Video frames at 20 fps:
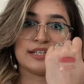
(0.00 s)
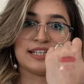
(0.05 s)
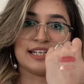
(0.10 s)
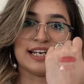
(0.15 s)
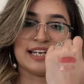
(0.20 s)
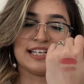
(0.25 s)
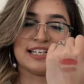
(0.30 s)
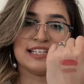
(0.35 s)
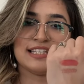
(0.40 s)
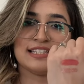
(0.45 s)

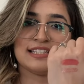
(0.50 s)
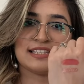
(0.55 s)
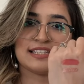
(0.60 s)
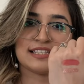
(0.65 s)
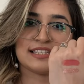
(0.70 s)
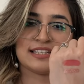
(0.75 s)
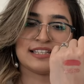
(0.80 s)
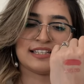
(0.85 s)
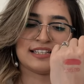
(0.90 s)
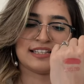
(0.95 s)

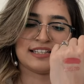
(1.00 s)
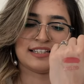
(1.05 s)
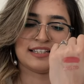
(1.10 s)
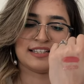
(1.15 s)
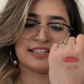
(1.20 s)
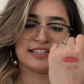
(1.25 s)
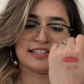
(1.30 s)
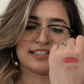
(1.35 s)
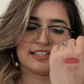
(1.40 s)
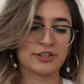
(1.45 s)
nice.
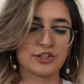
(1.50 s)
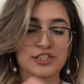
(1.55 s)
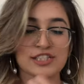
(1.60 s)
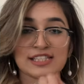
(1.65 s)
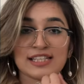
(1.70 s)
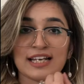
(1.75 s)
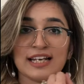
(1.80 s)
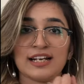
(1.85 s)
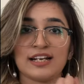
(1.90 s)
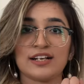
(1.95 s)
Looks
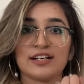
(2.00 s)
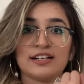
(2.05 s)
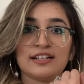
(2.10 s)
like